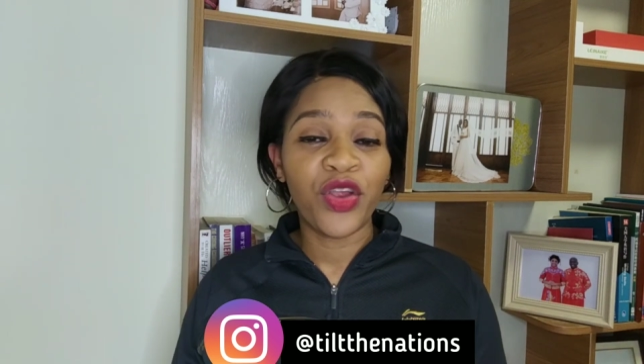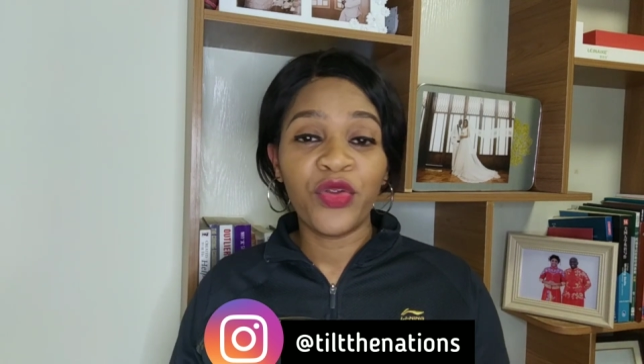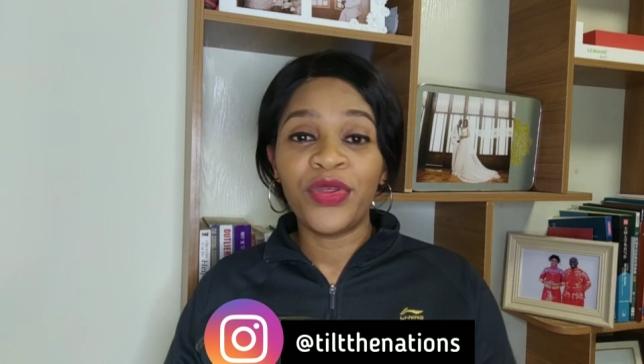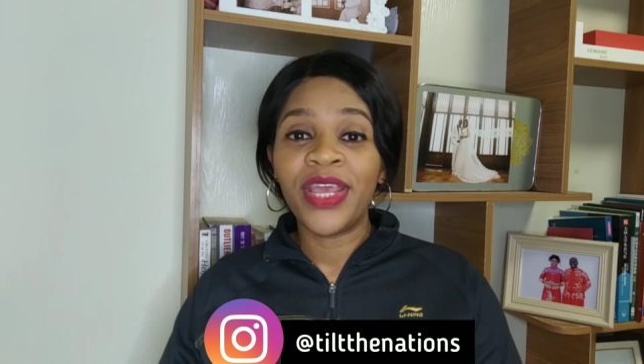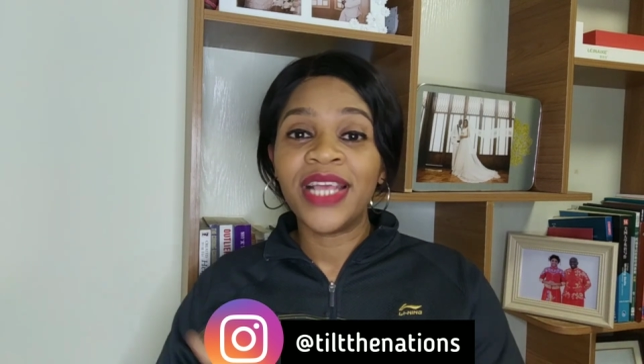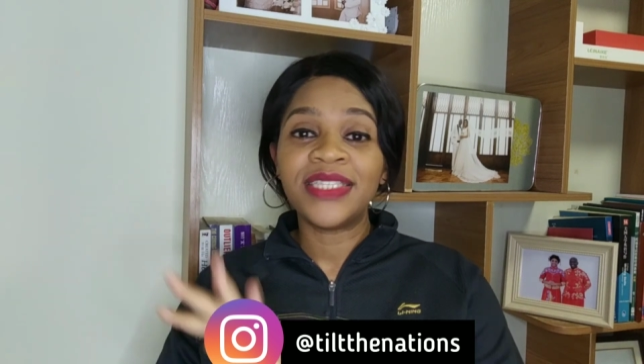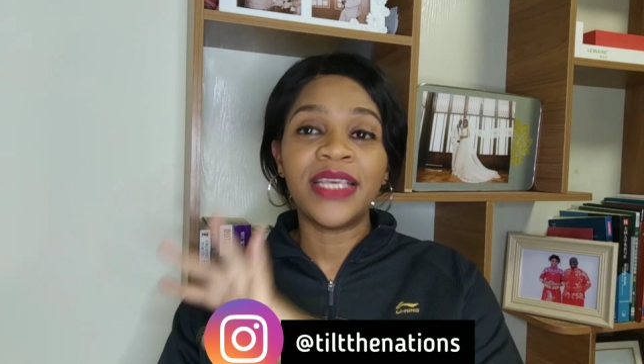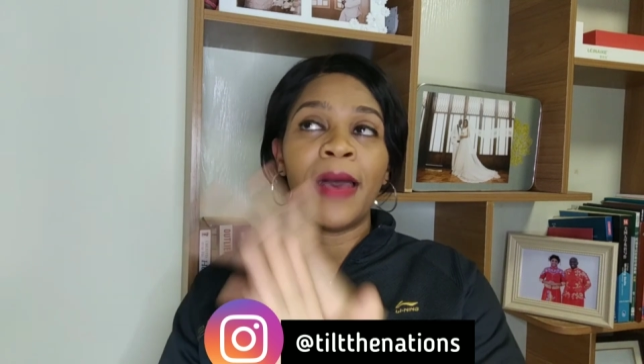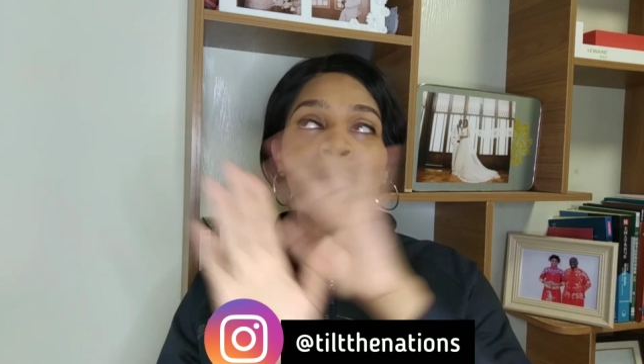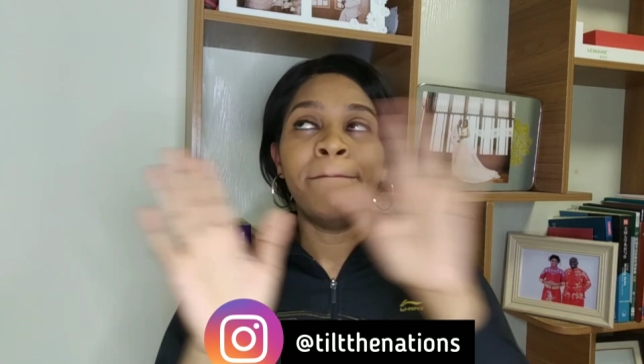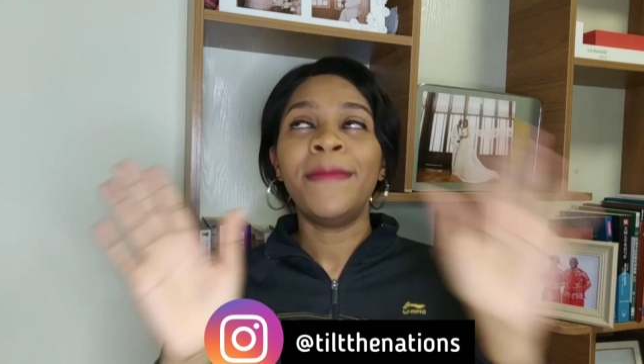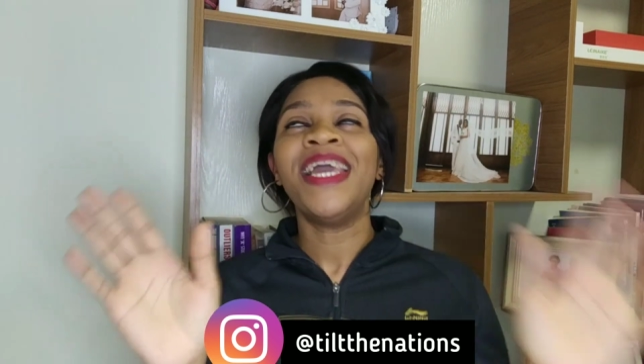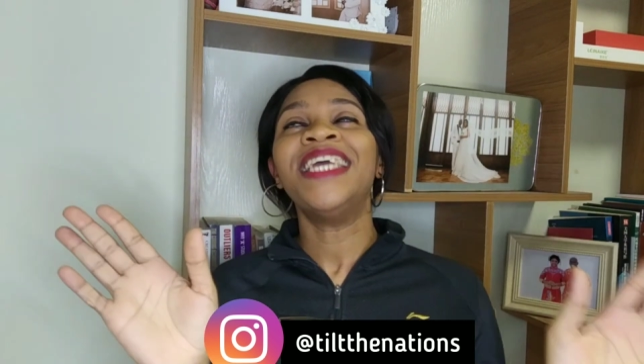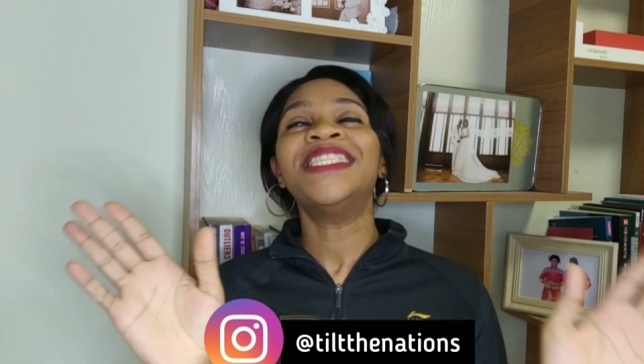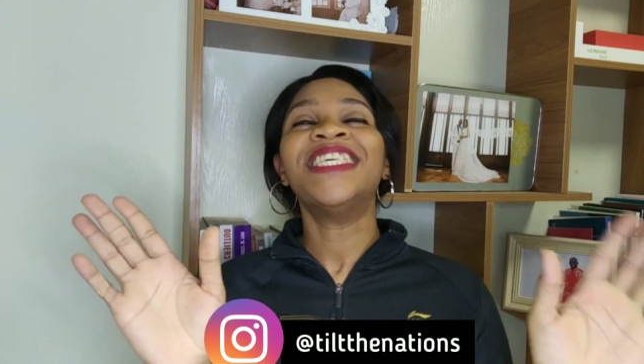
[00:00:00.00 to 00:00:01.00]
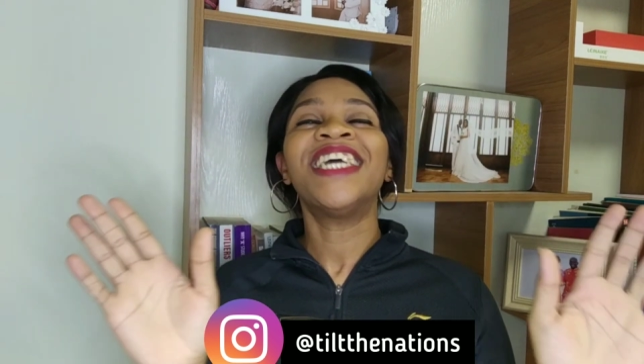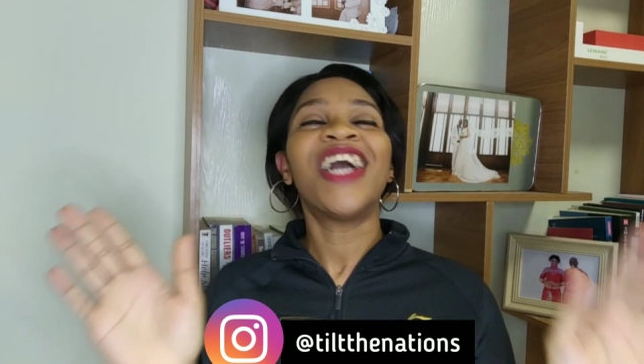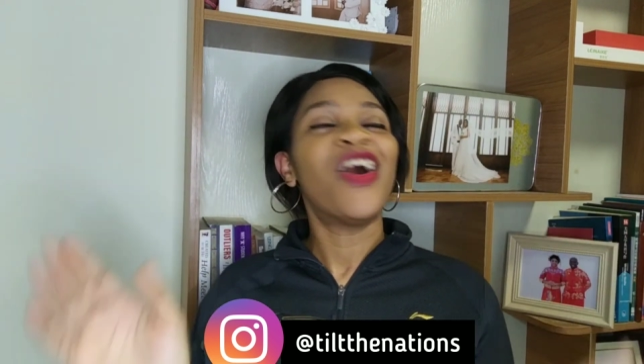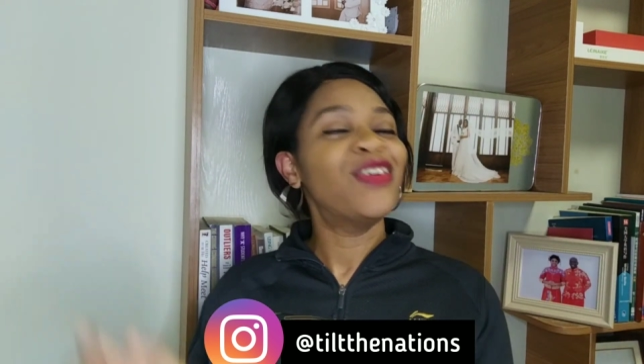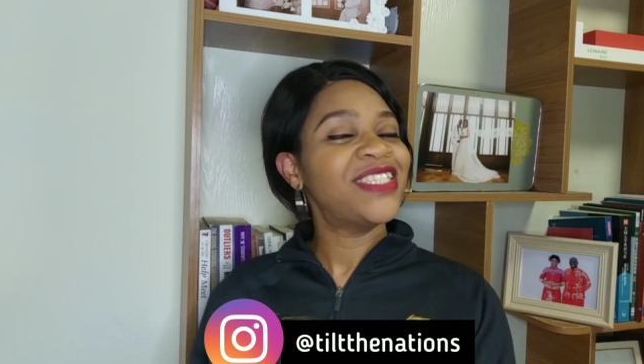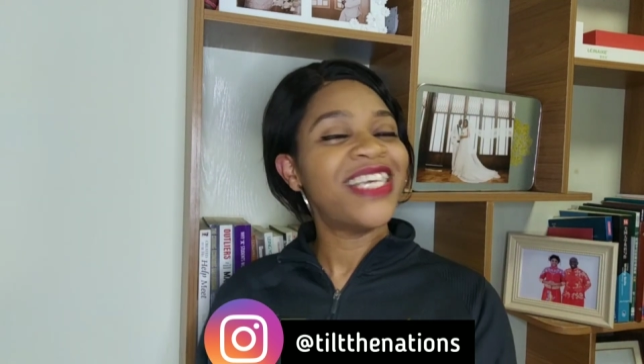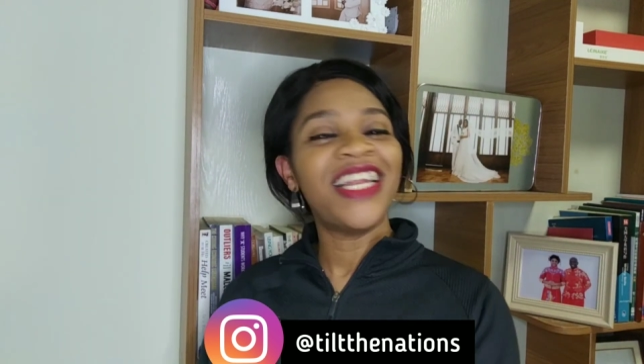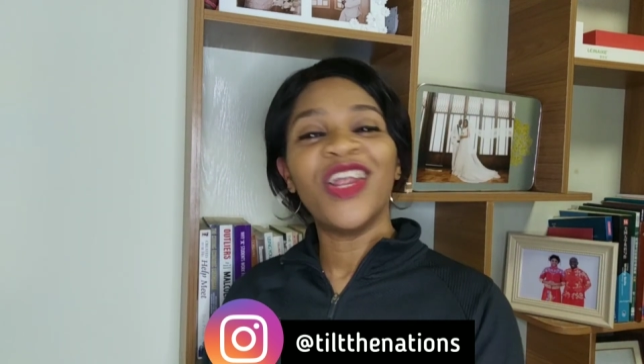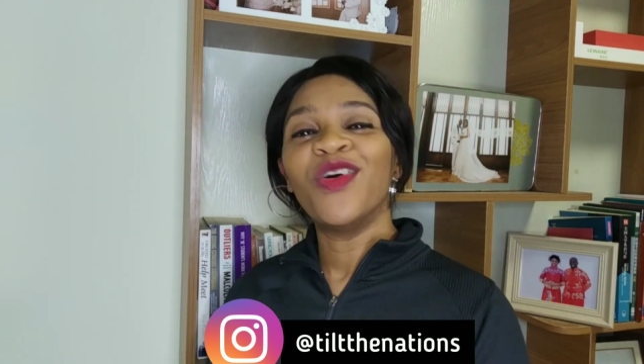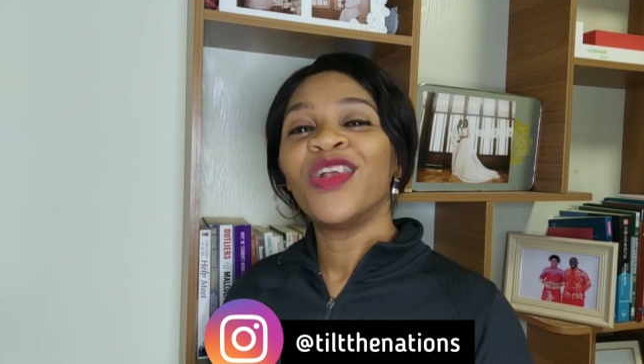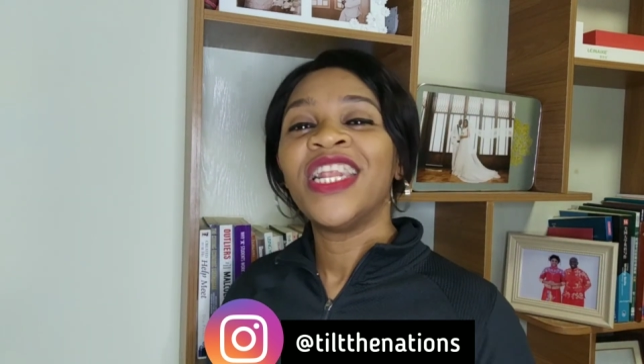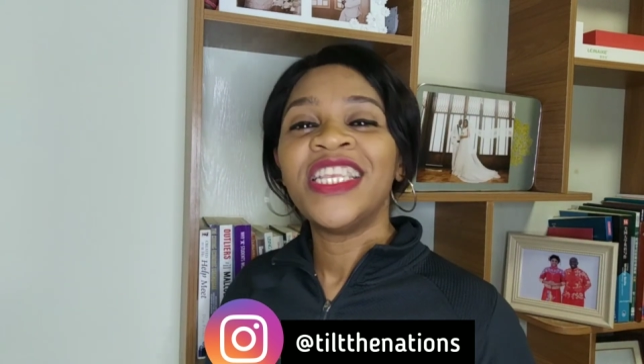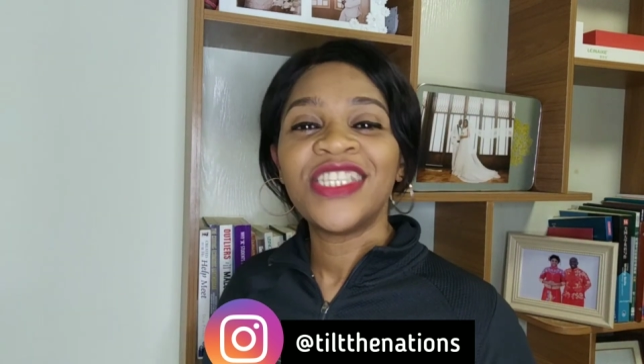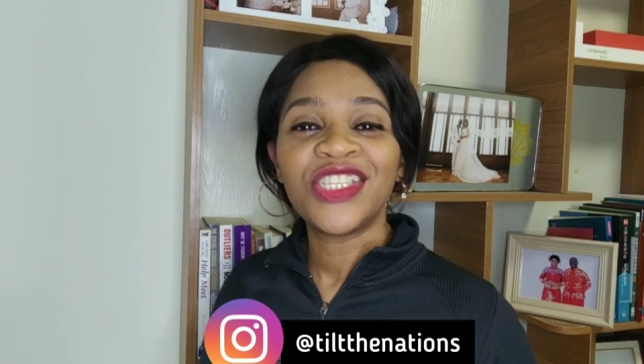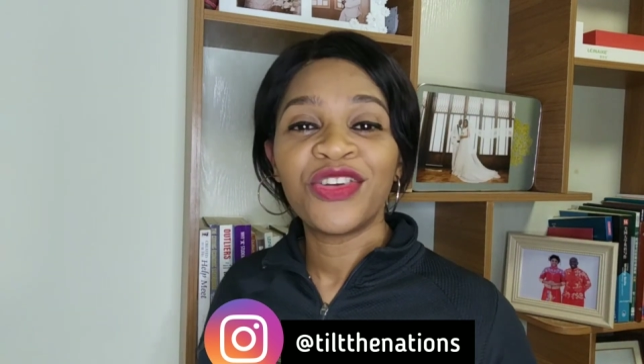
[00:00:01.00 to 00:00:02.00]
create amazing content
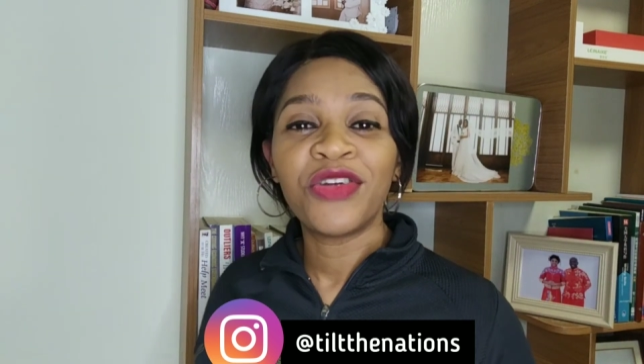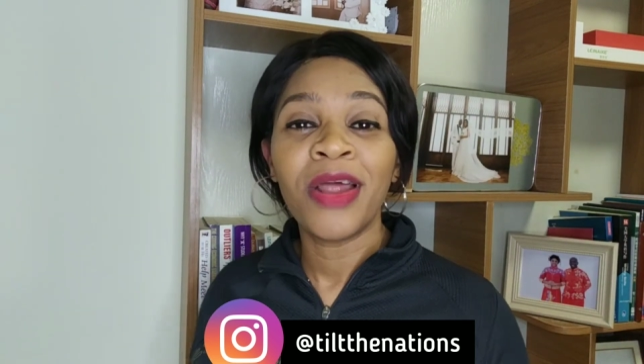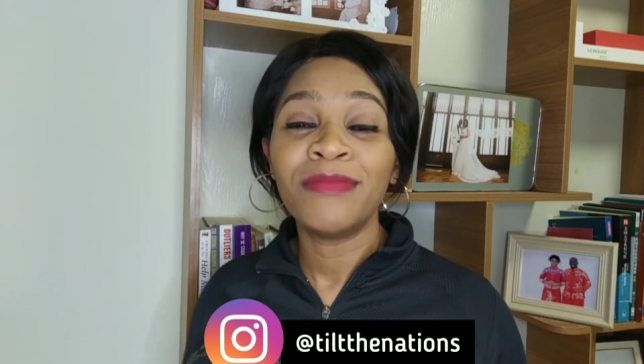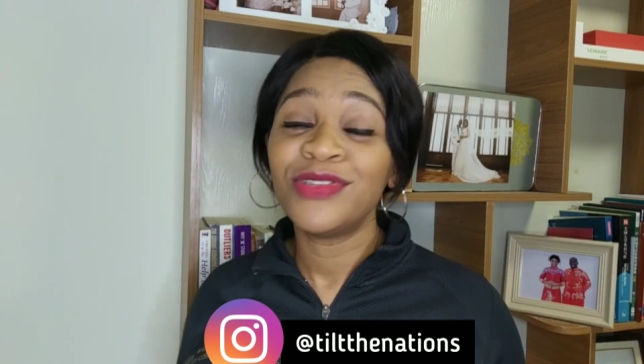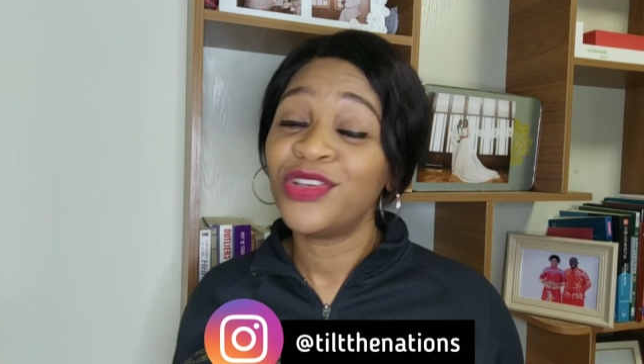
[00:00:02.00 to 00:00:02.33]
on Instagram,